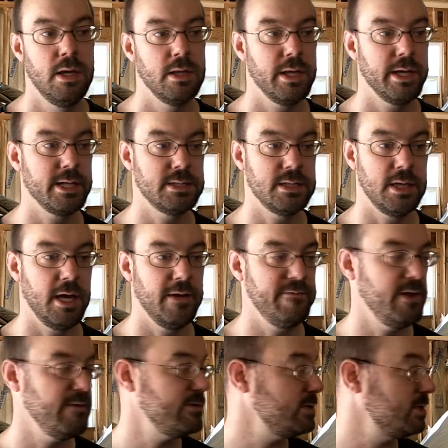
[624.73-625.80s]
Like I said, I've
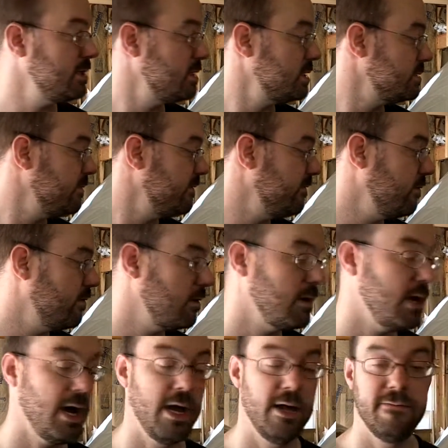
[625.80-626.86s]
never done this before.
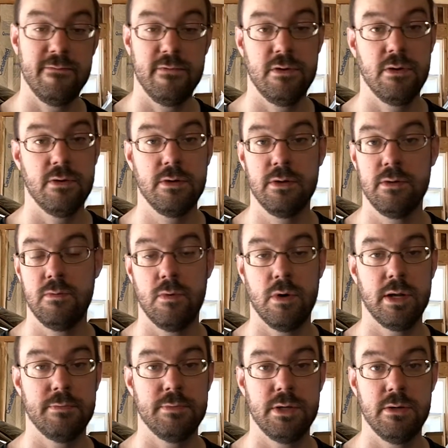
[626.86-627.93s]
I have no clue
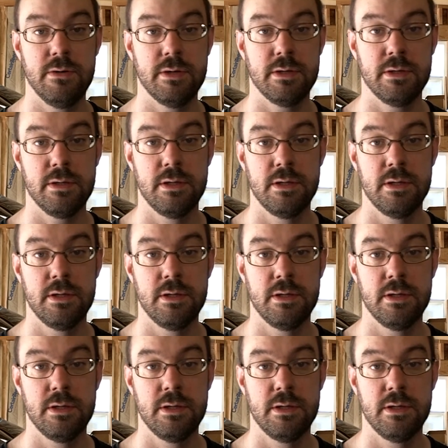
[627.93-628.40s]
what I'm doing.